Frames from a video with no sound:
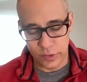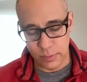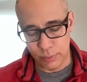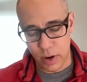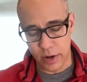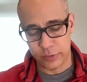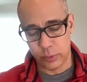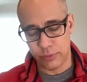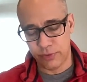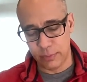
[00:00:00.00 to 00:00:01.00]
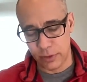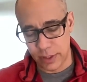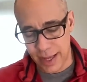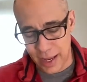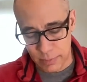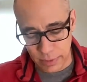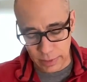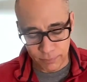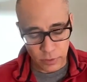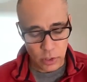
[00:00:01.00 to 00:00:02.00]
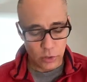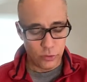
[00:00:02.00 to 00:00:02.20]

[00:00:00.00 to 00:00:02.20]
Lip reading: in proximal femur anatomy,